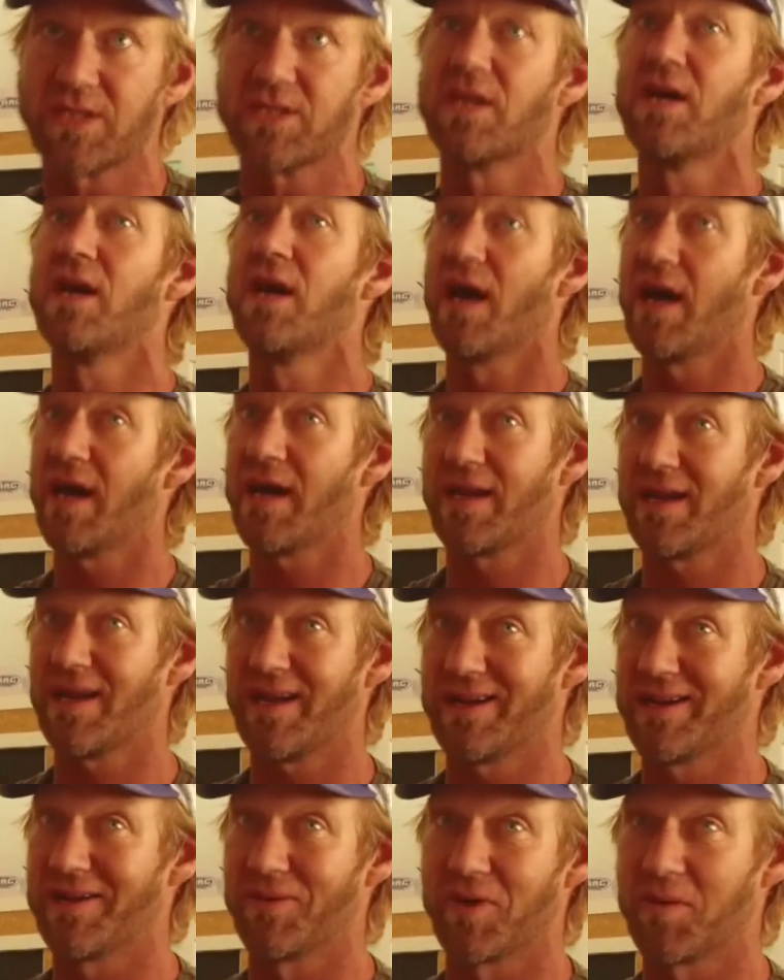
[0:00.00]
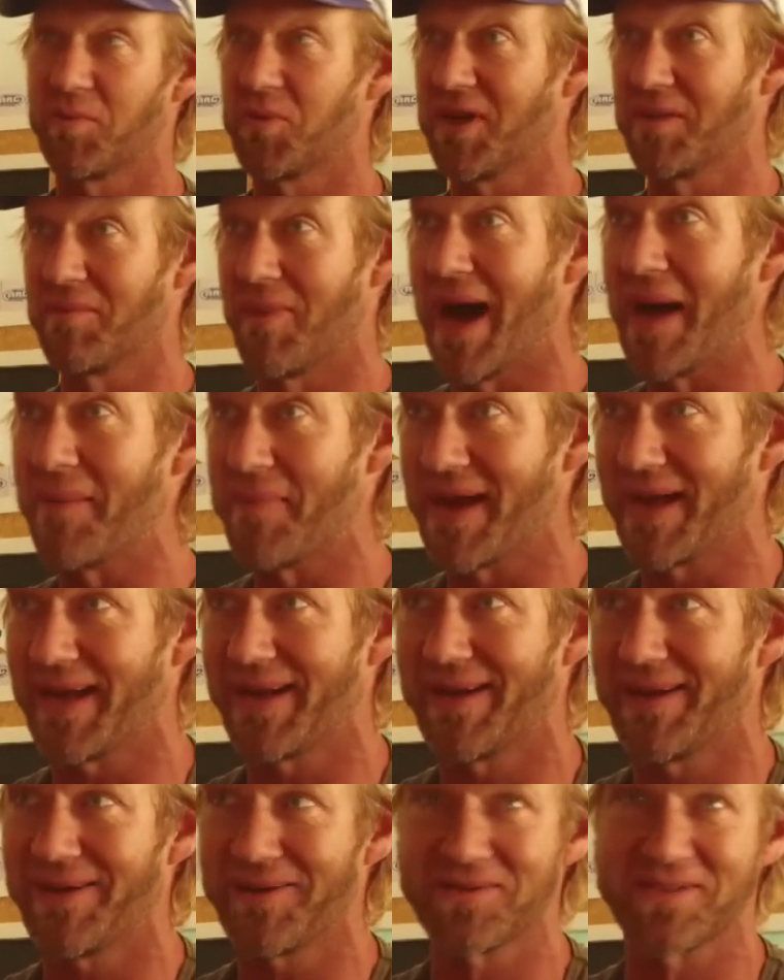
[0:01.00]
I didn't want to put it in my bank
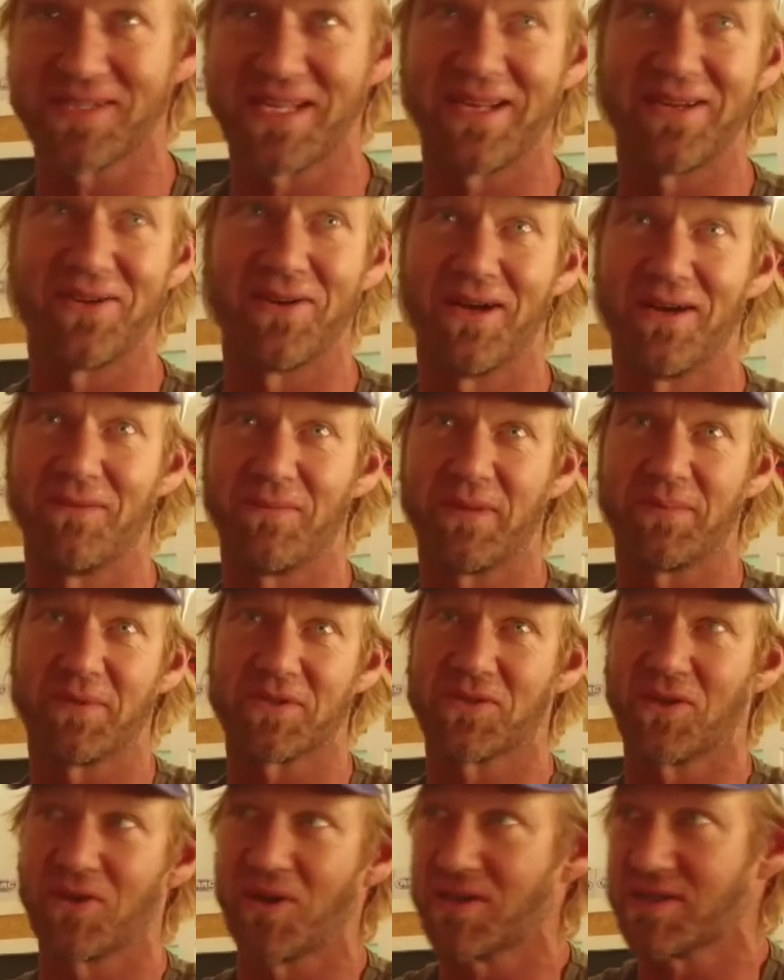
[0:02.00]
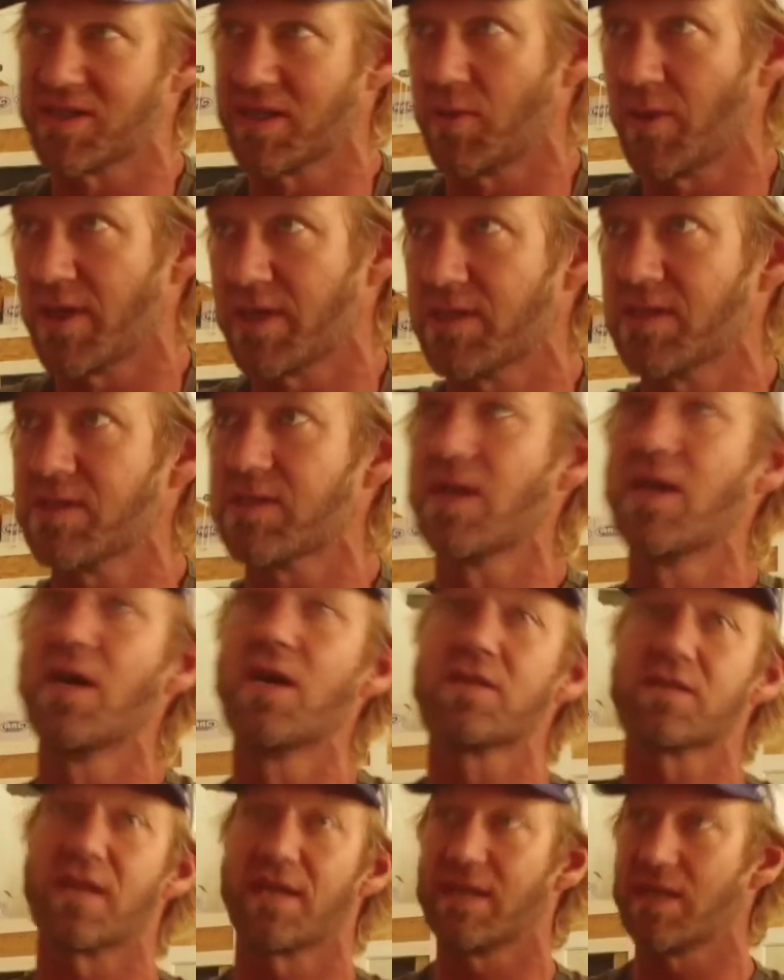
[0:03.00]
account because then people start asking questions. So
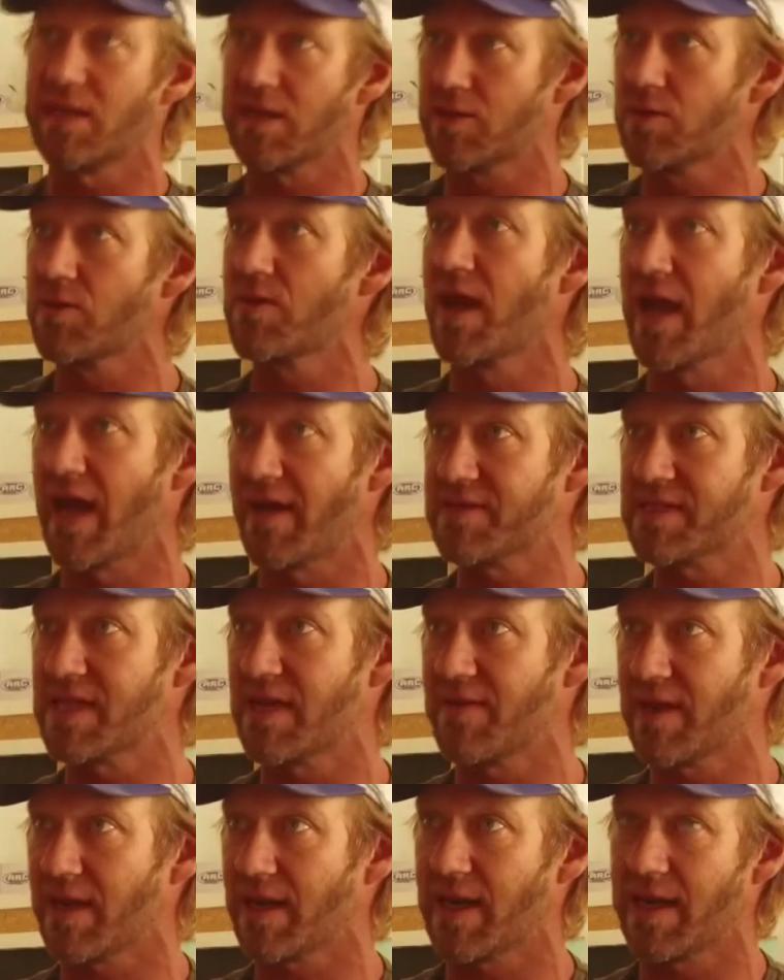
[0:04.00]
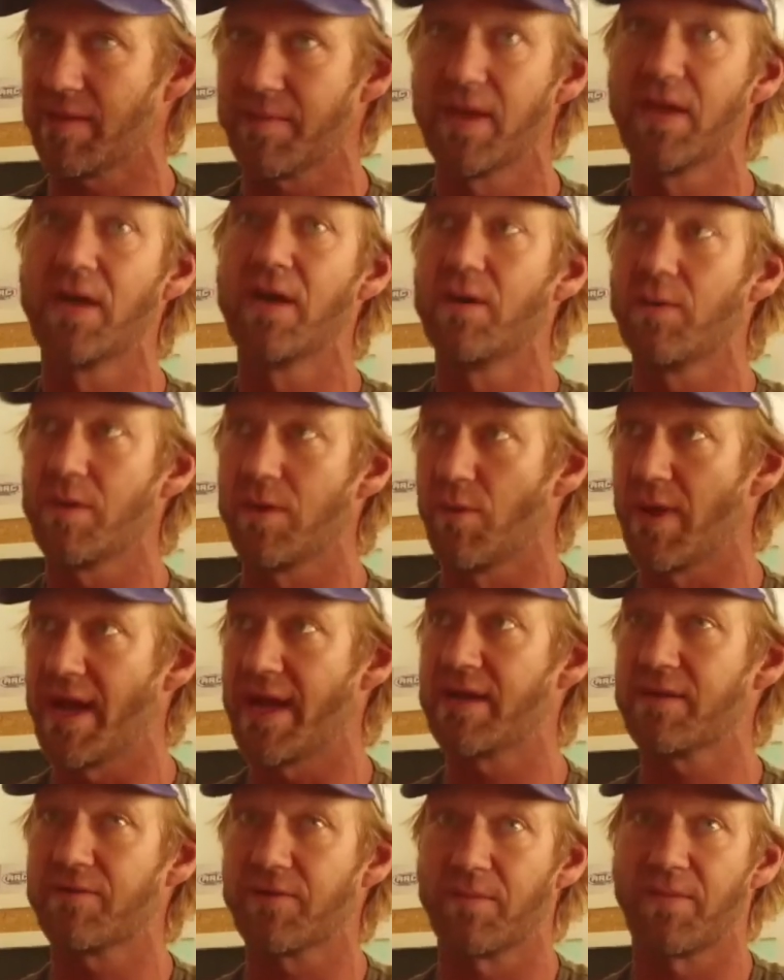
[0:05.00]
I did it through the Lifesaving Club. We ran it
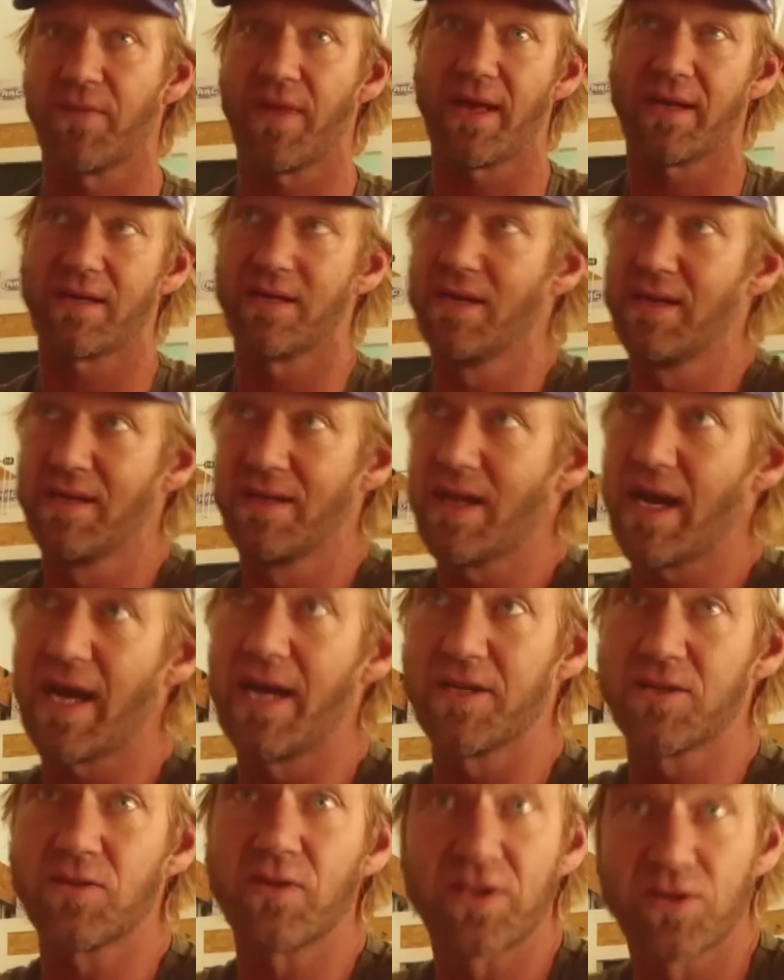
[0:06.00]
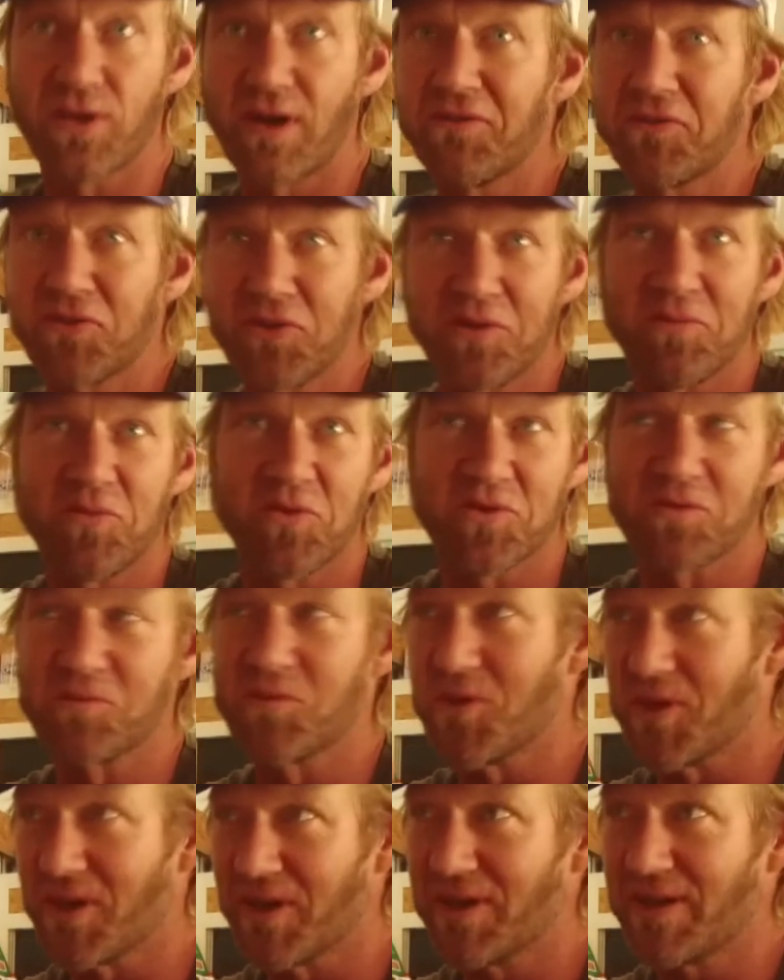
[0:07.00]
from that. I literally drove through to Muizenberg
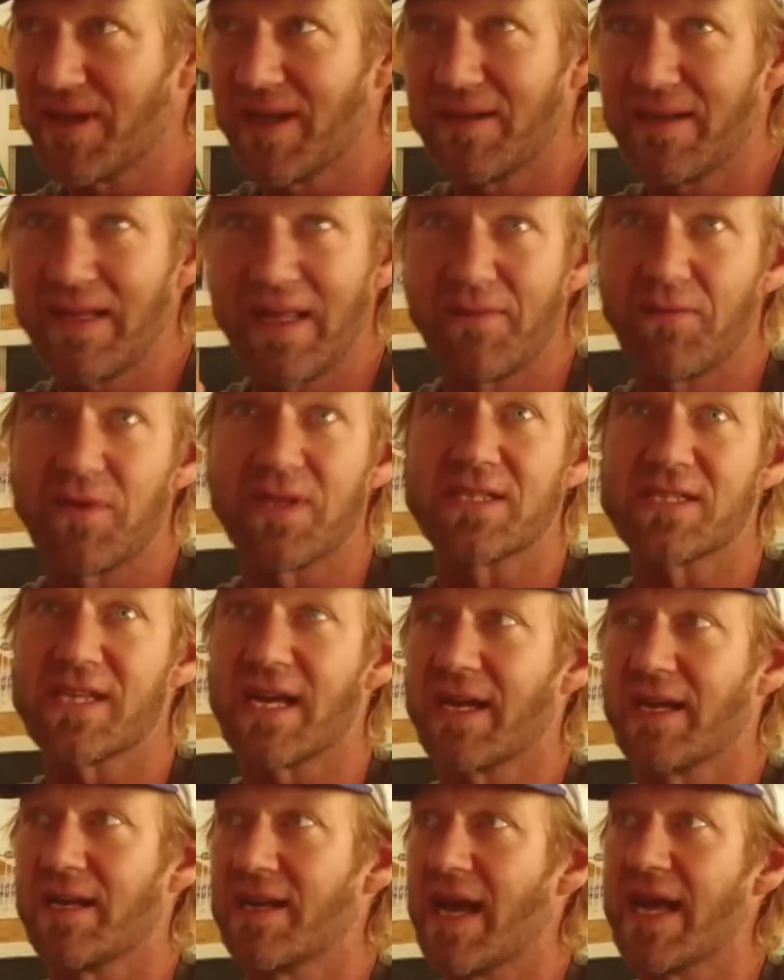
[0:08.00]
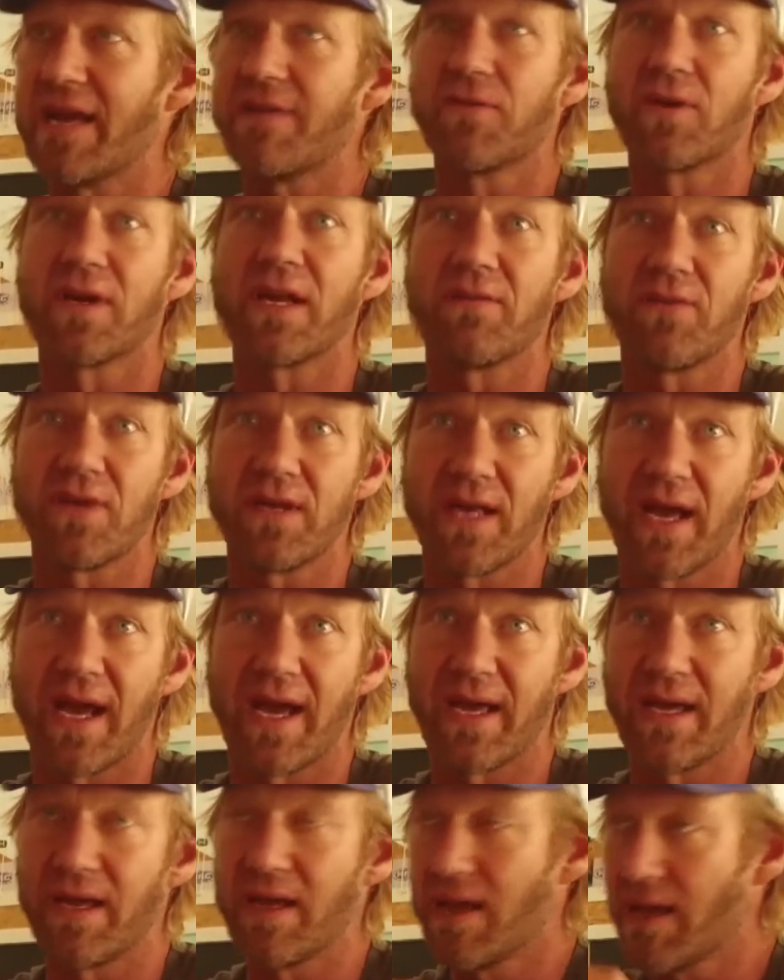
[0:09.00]
every second day, if not every day,
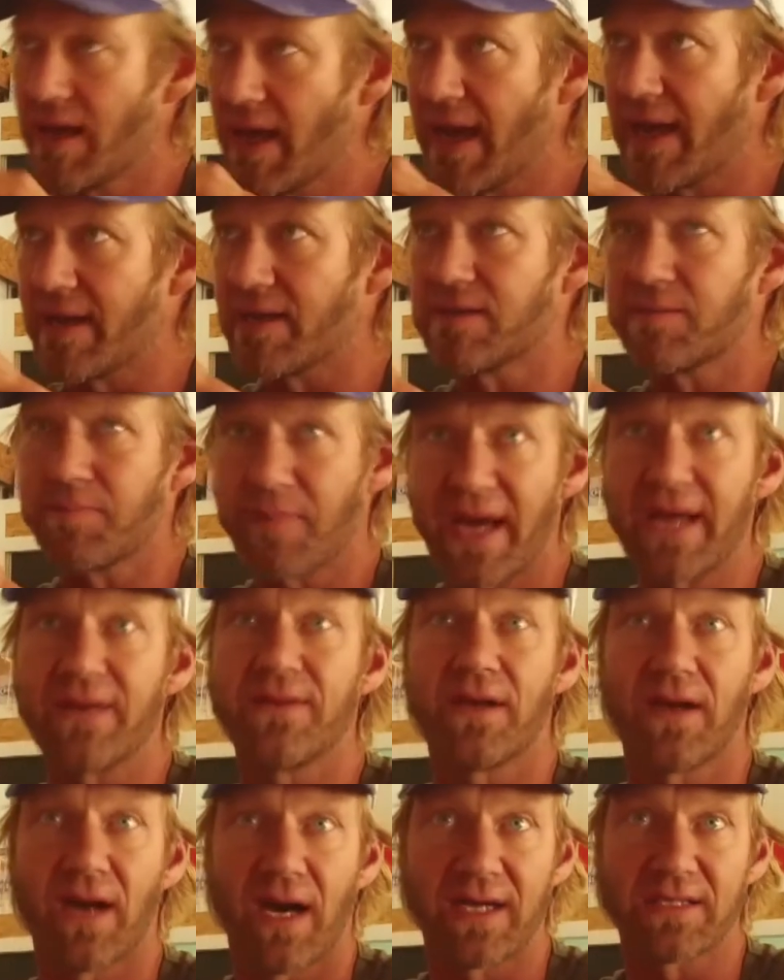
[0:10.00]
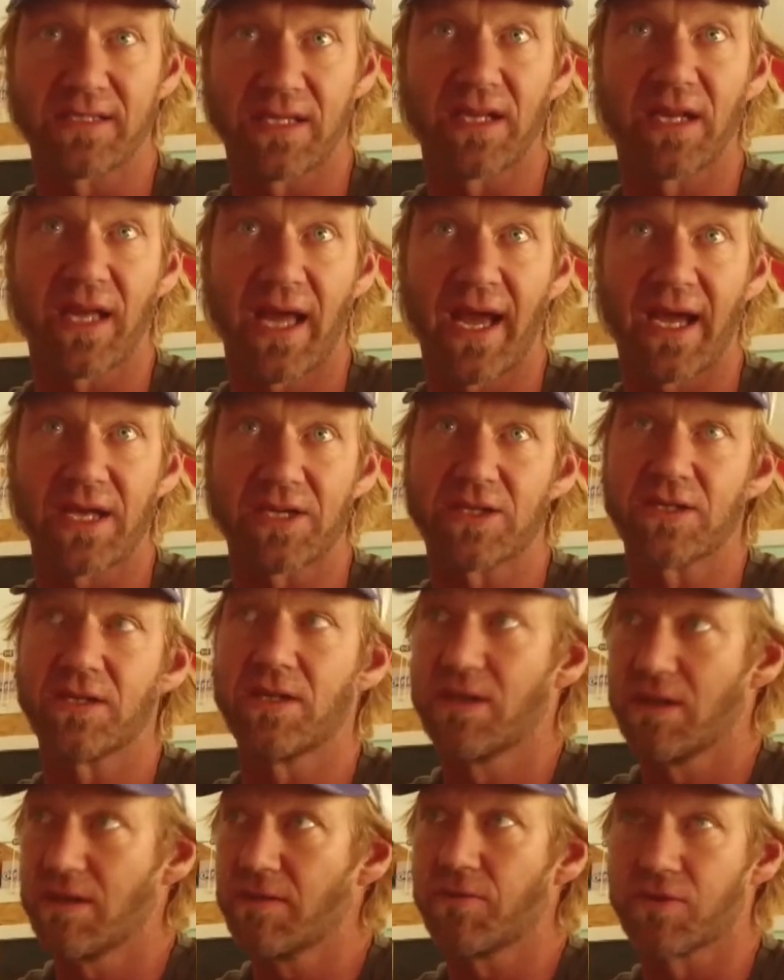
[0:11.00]
and paid the guys in cash
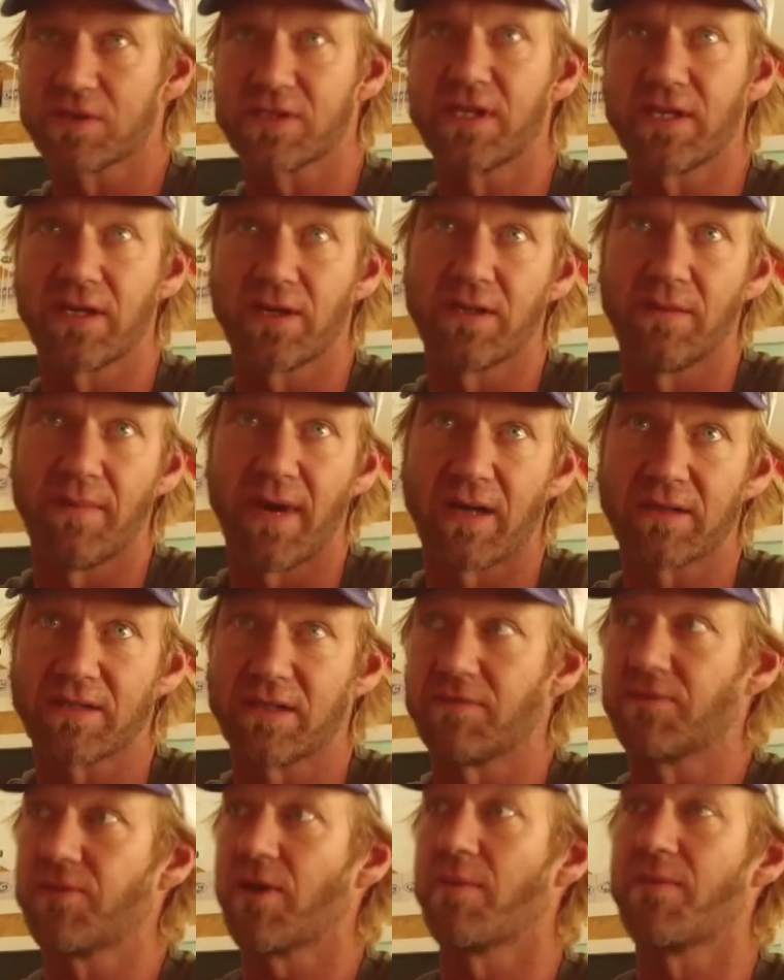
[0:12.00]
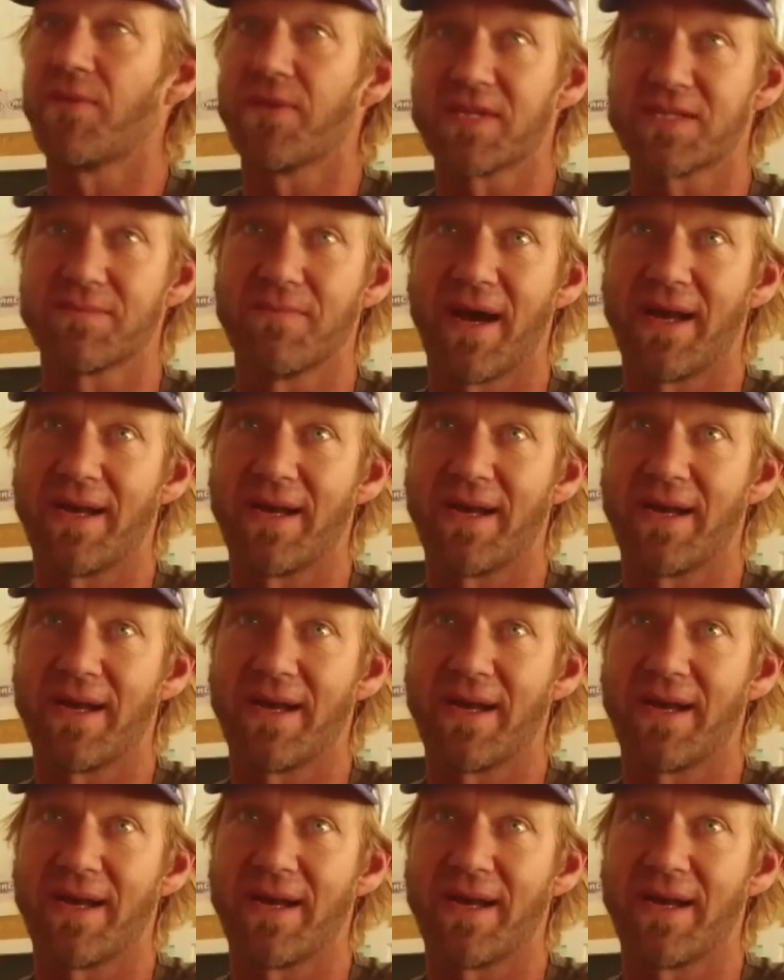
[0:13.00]
for sitting on the mountain from this money.